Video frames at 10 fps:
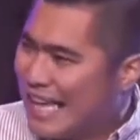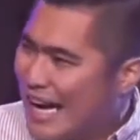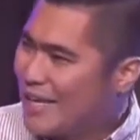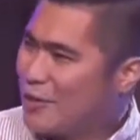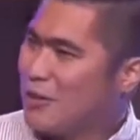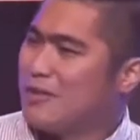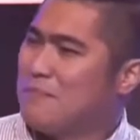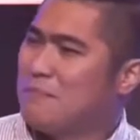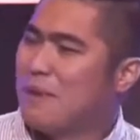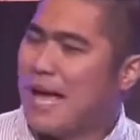I could
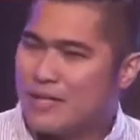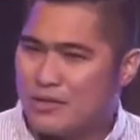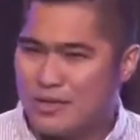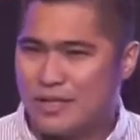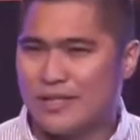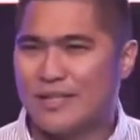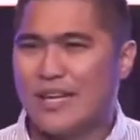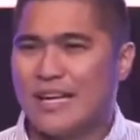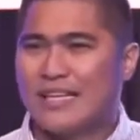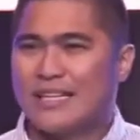imagine
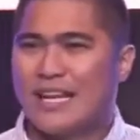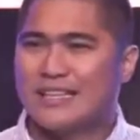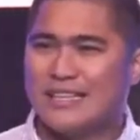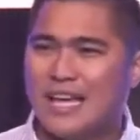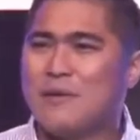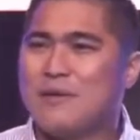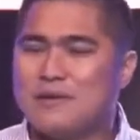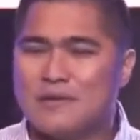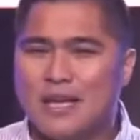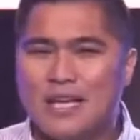that they,
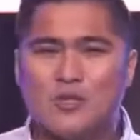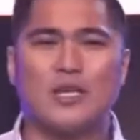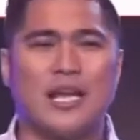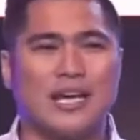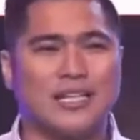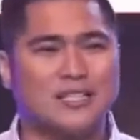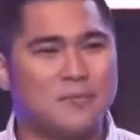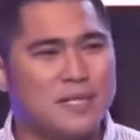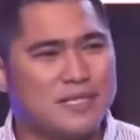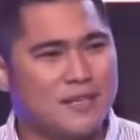the
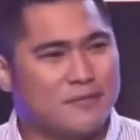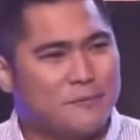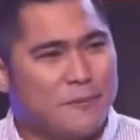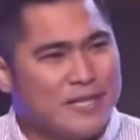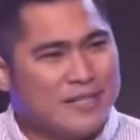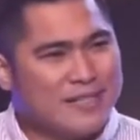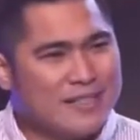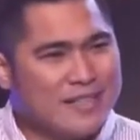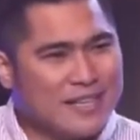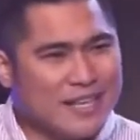Israelites must have
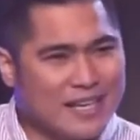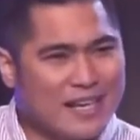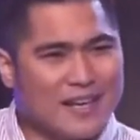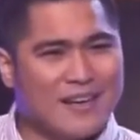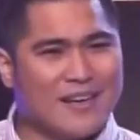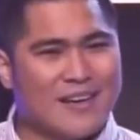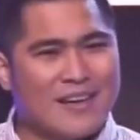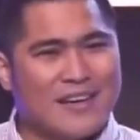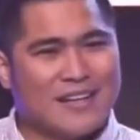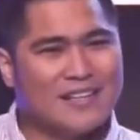been in a,
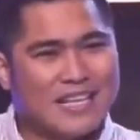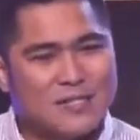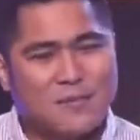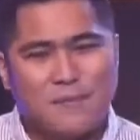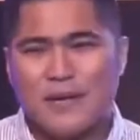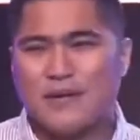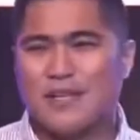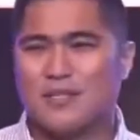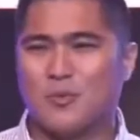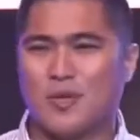the
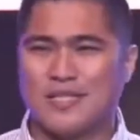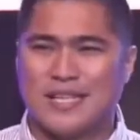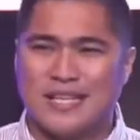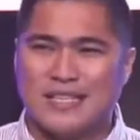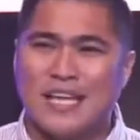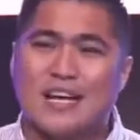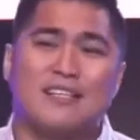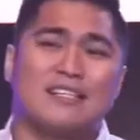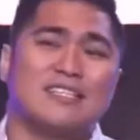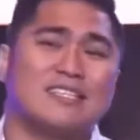experience was they
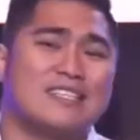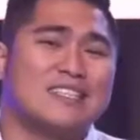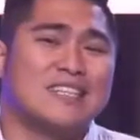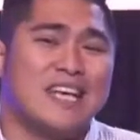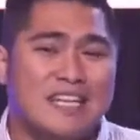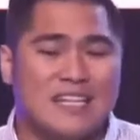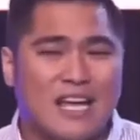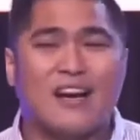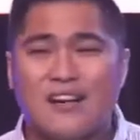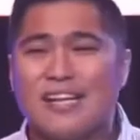are, in,
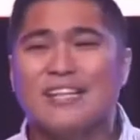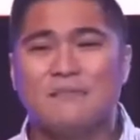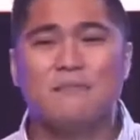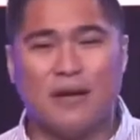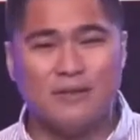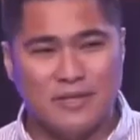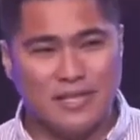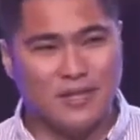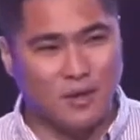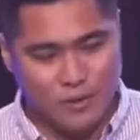they are in the
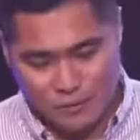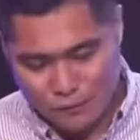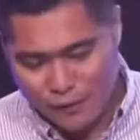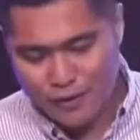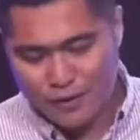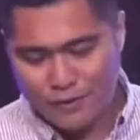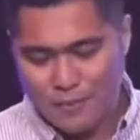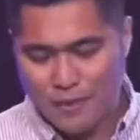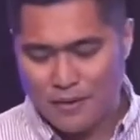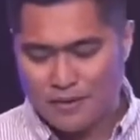mountain, on front of
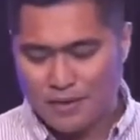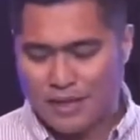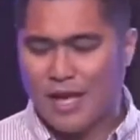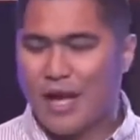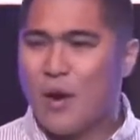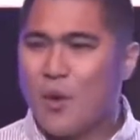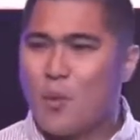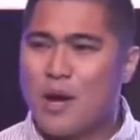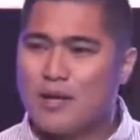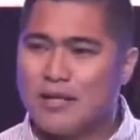the mountain,
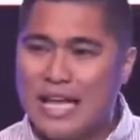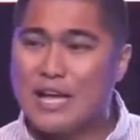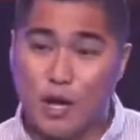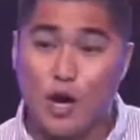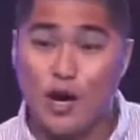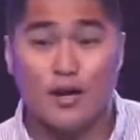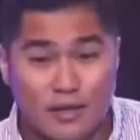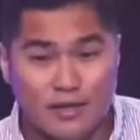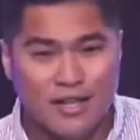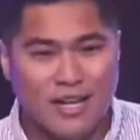where they
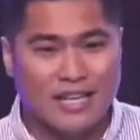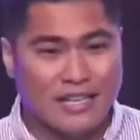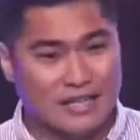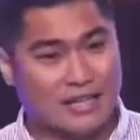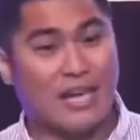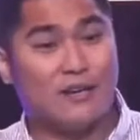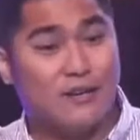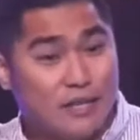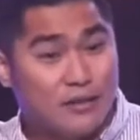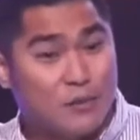heard that their
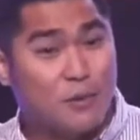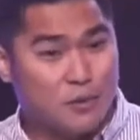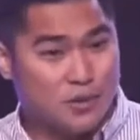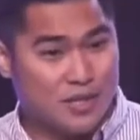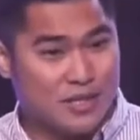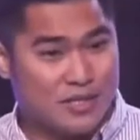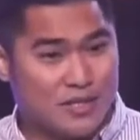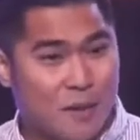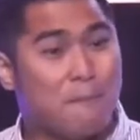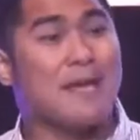leader
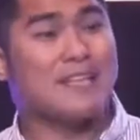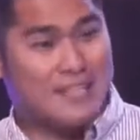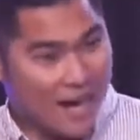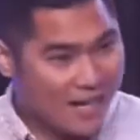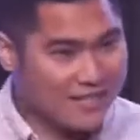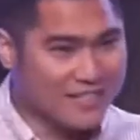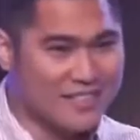Moses met God.